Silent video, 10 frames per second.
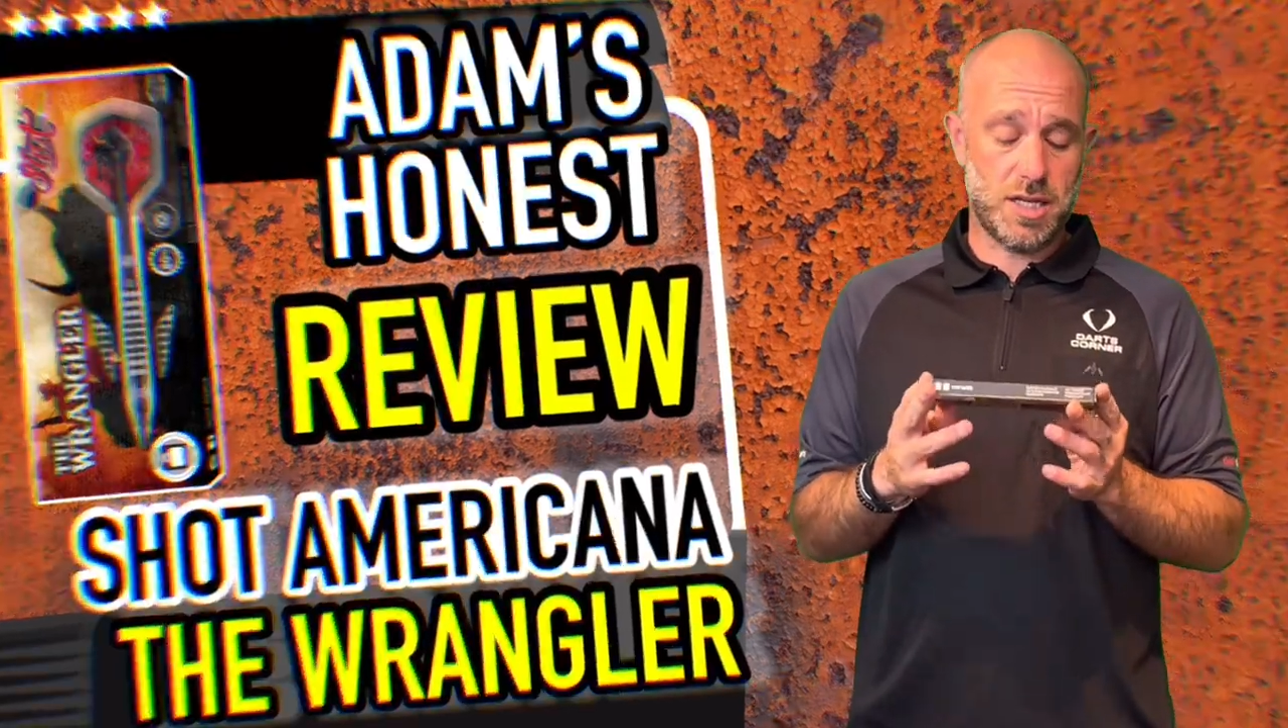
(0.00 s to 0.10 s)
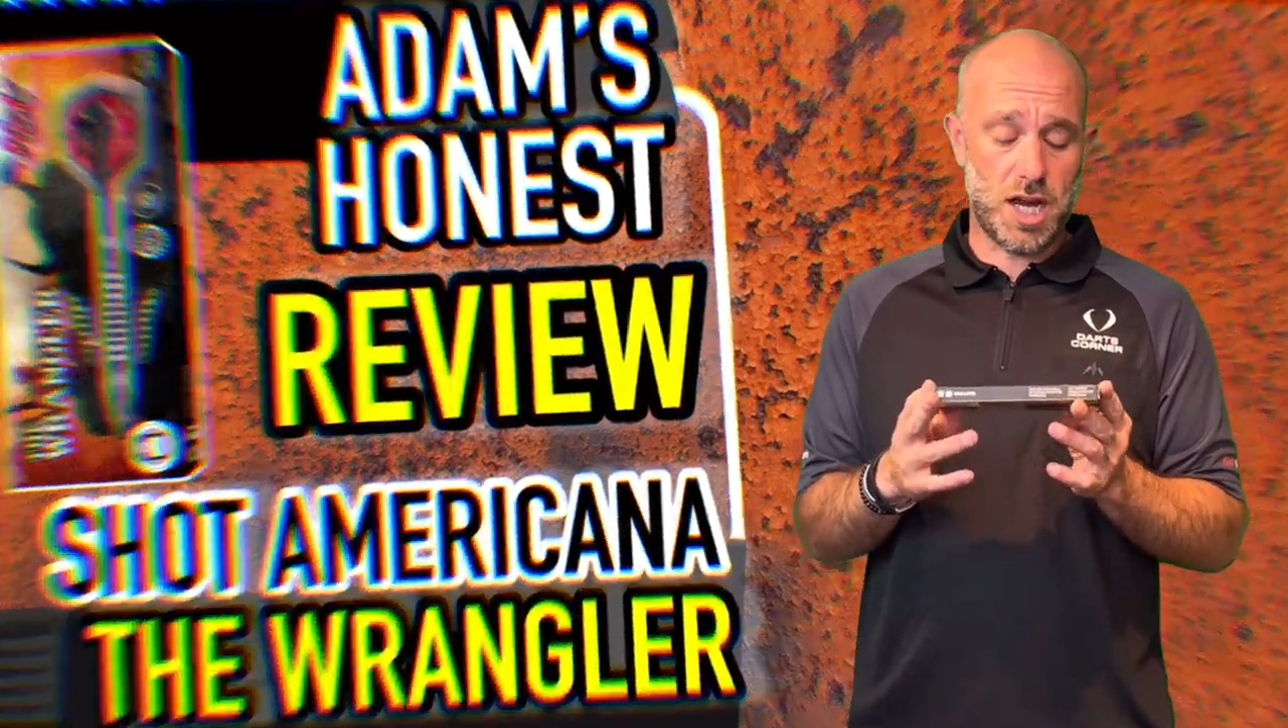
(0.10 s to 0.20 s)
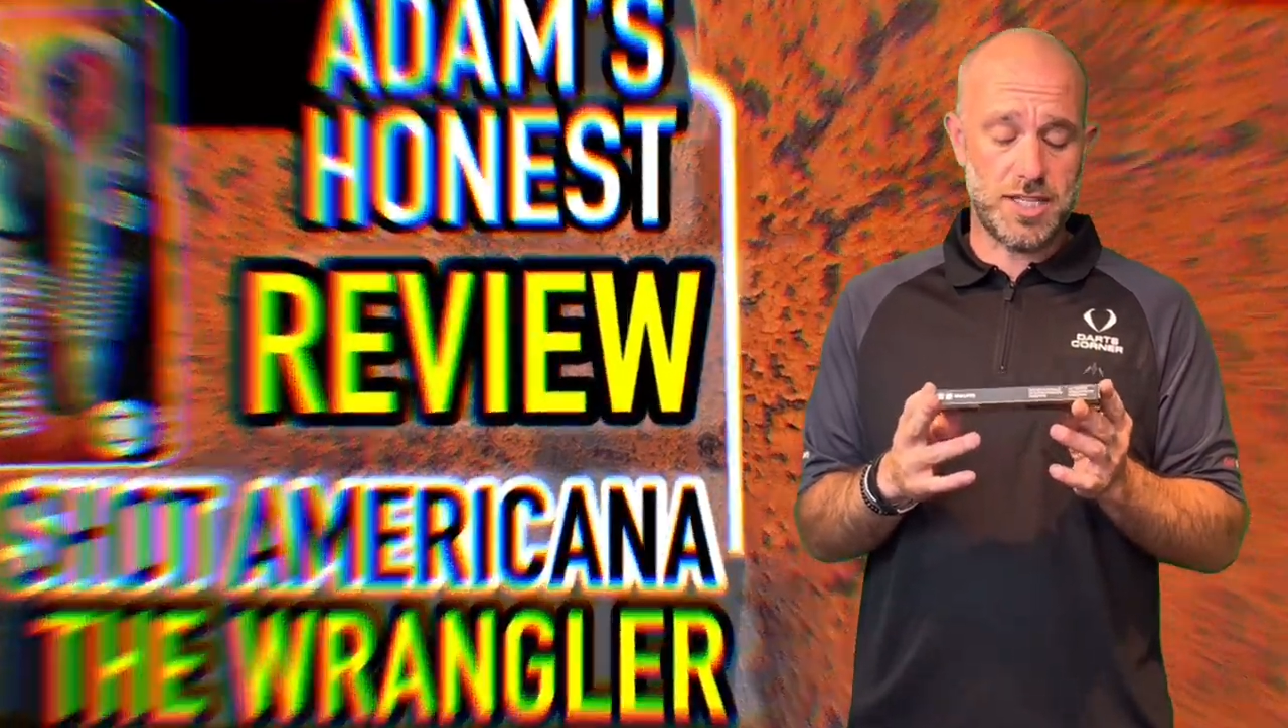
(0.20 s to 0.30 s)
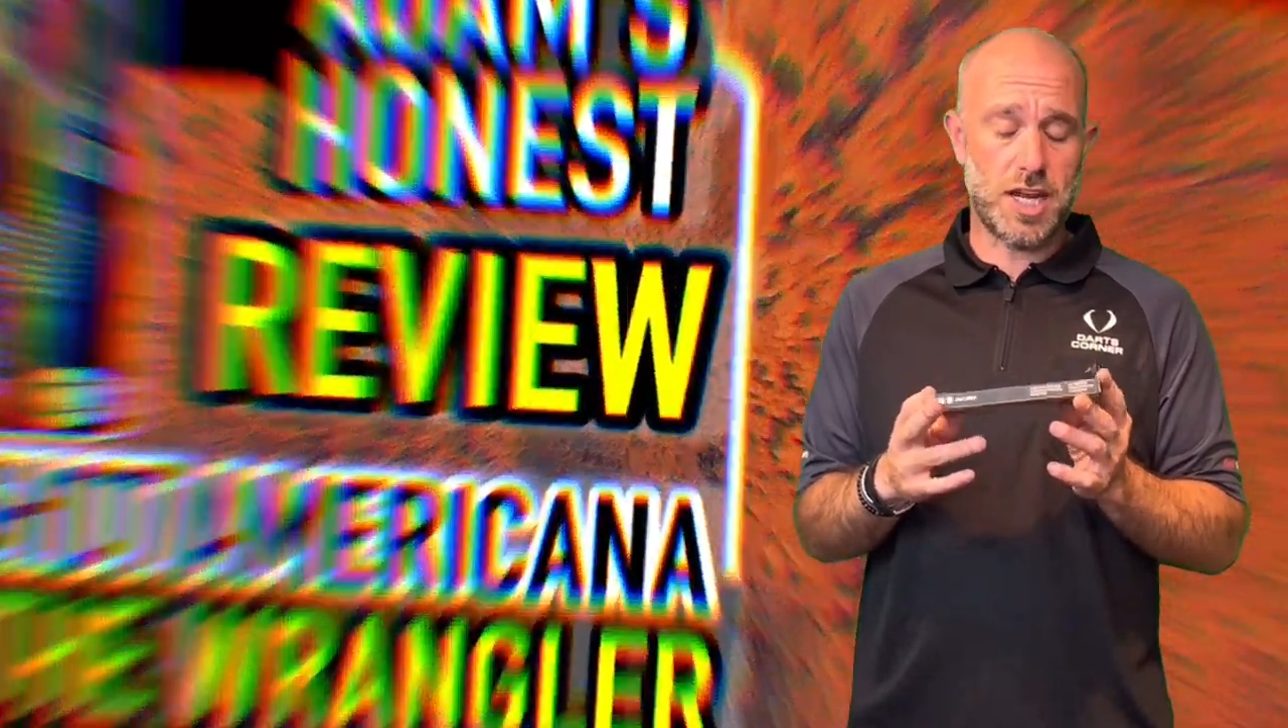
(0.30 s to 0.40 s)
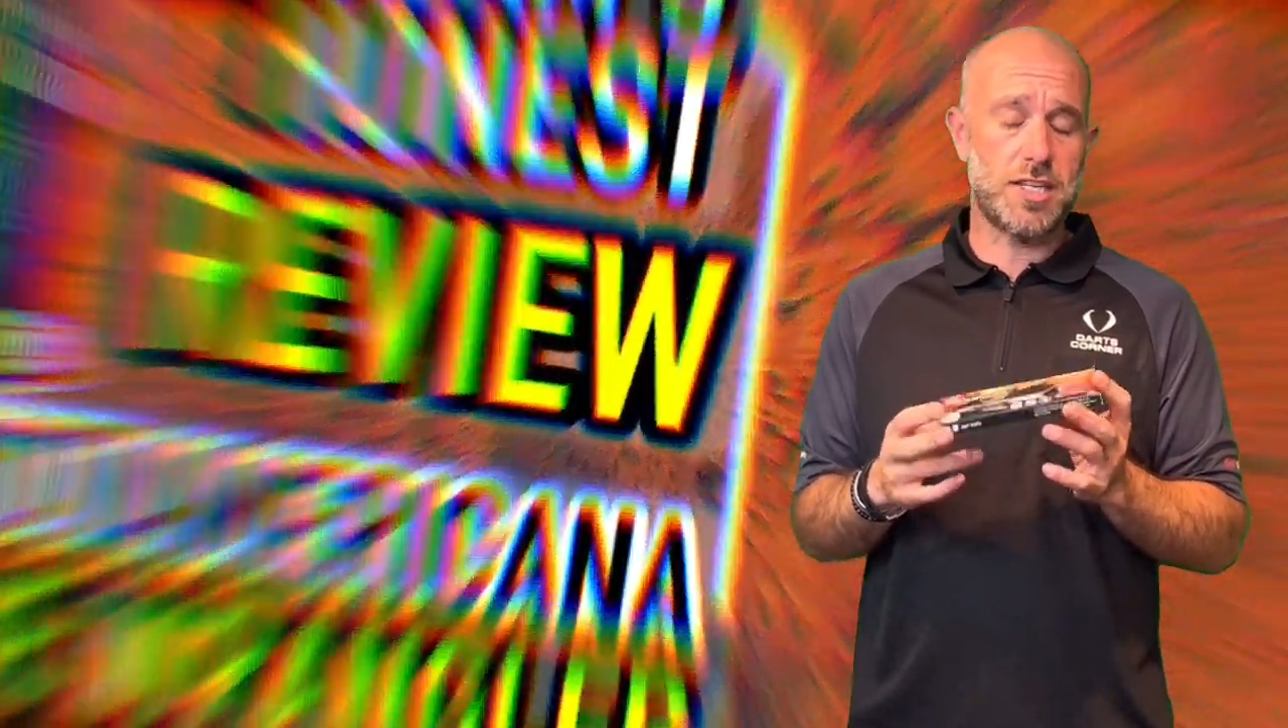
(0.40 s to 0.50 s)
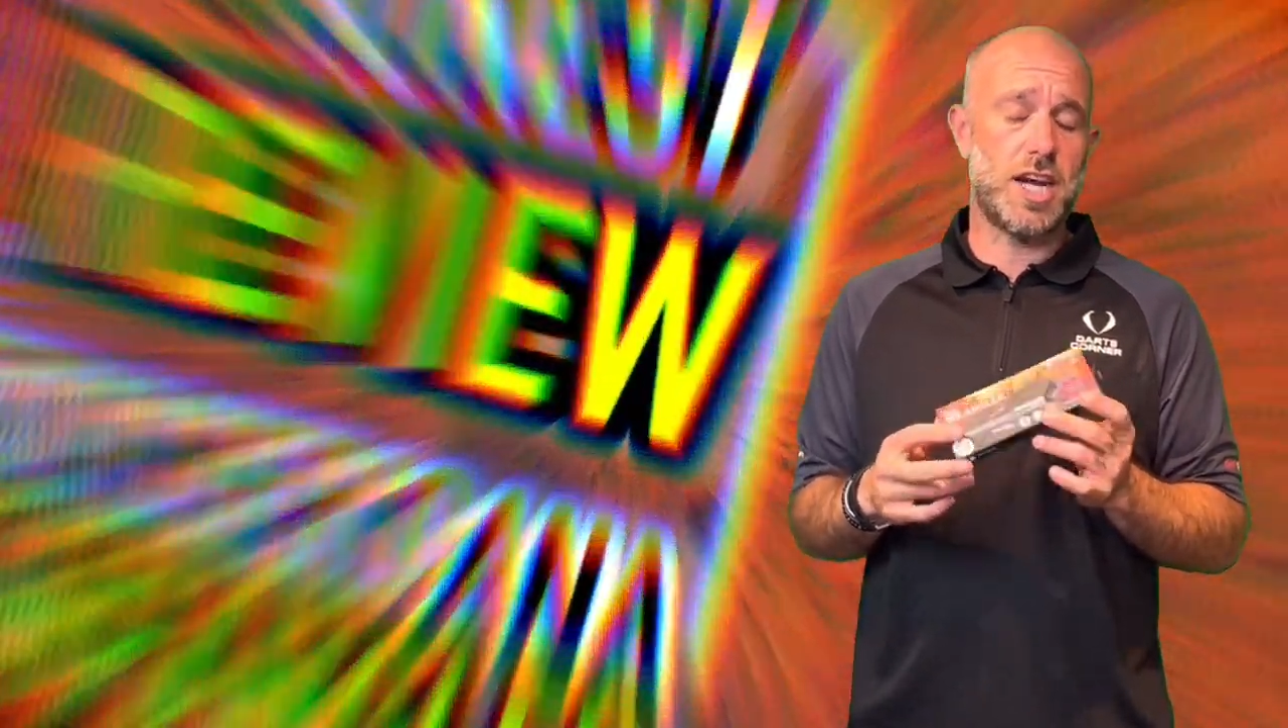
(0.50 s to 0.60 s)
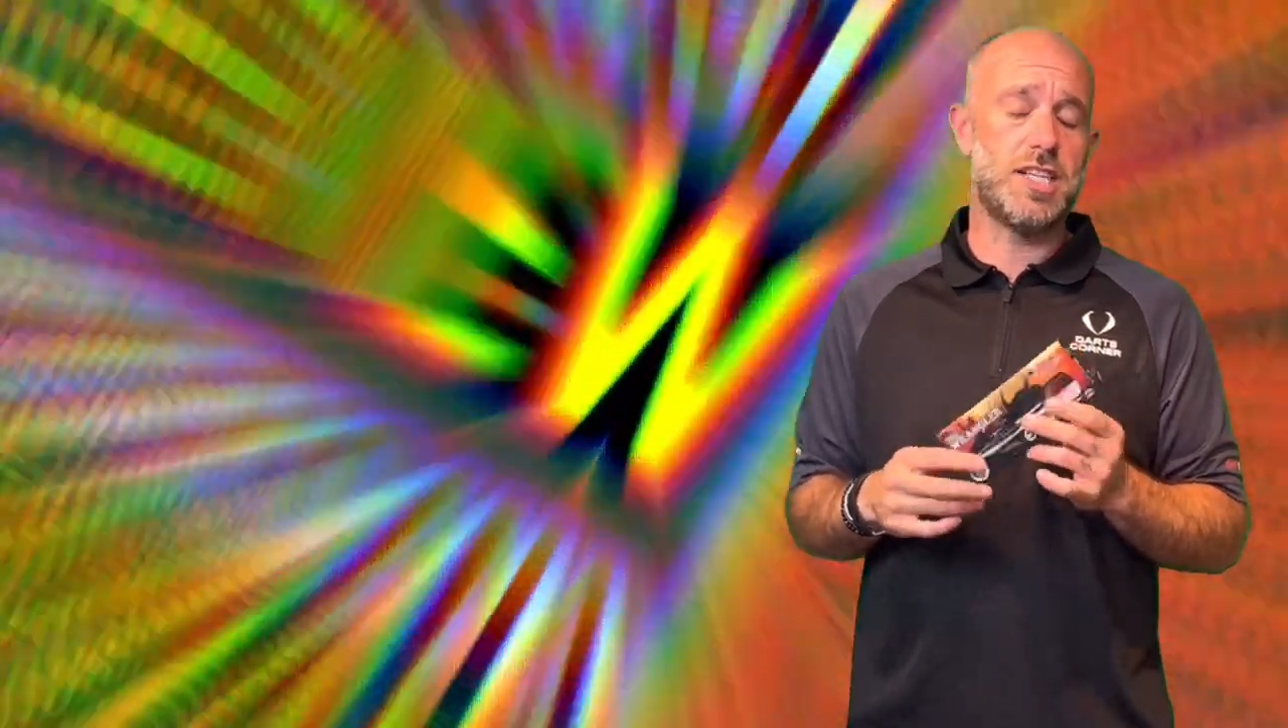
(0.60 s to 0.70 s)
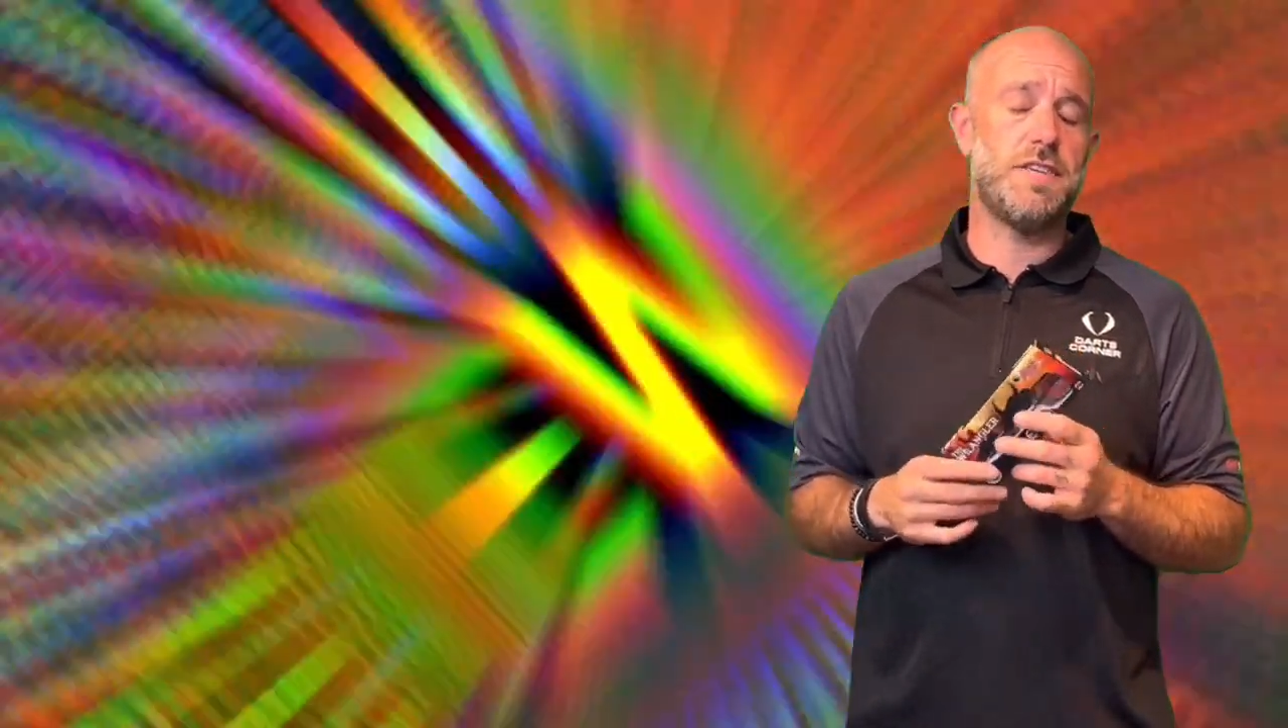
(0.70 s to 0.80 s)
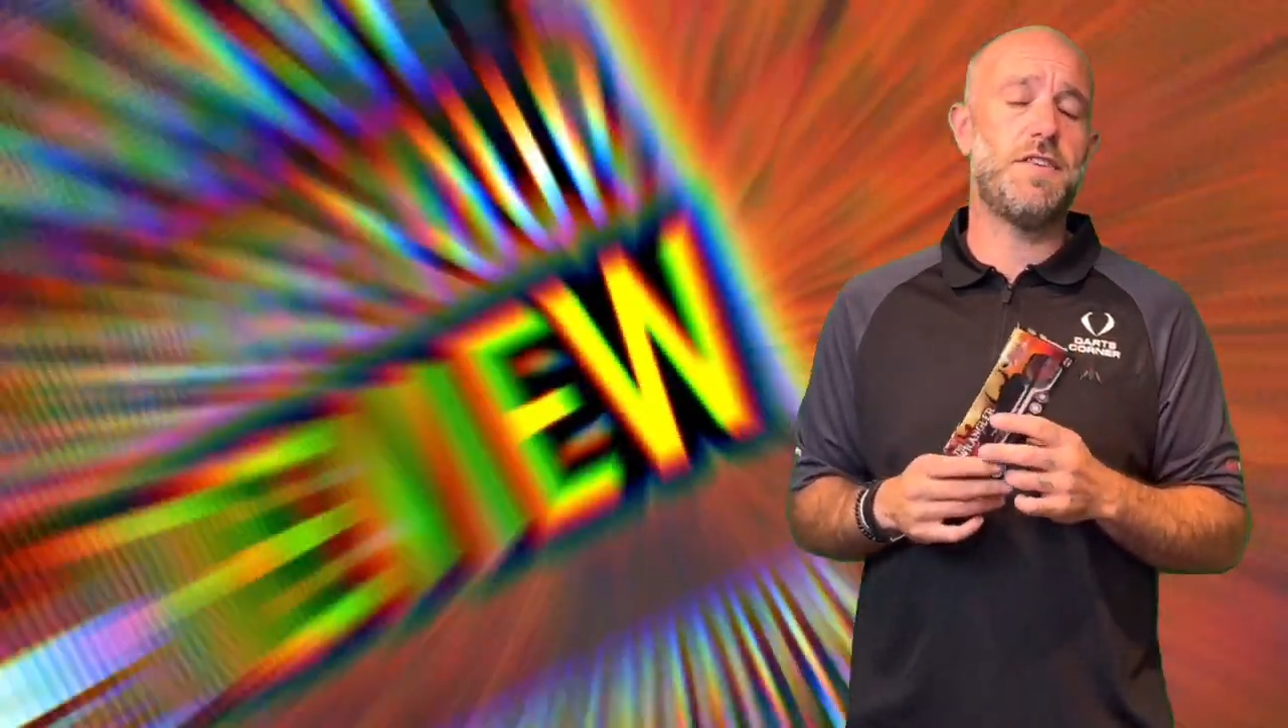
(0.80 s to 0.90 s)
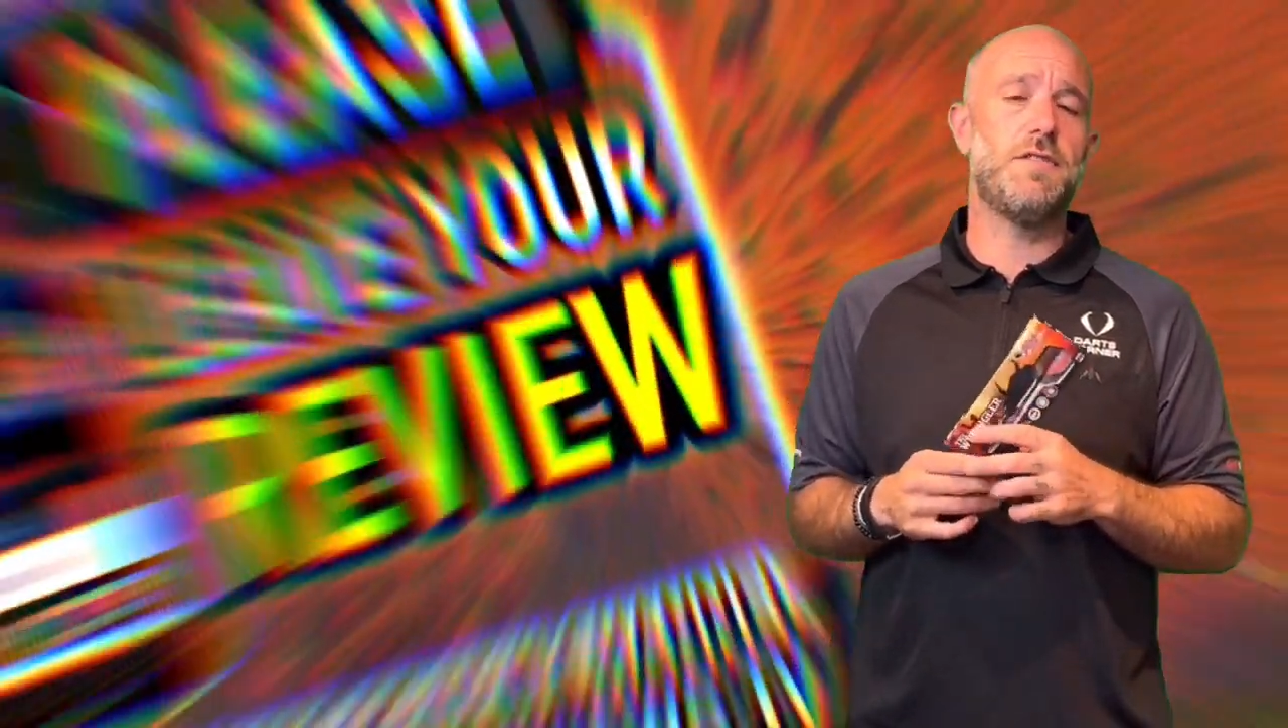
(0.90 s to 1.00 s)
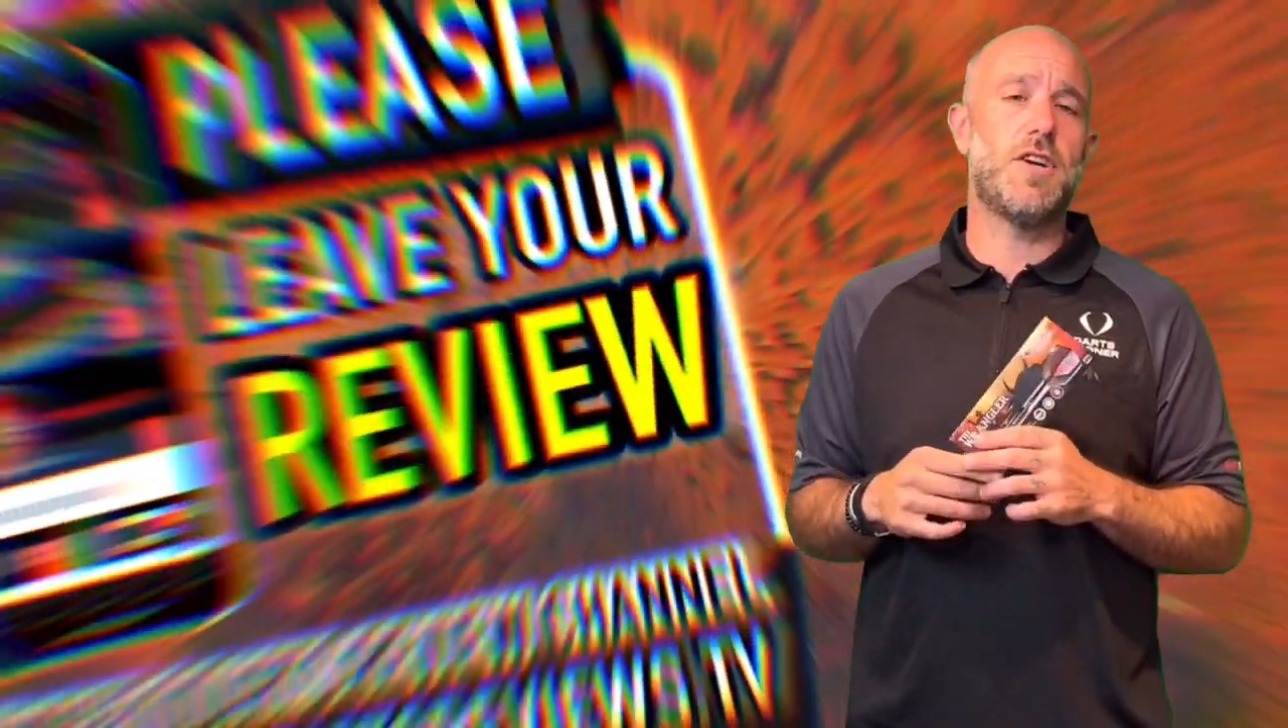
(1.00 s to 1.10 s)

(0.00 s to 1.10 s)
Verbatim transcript: Guys, if you've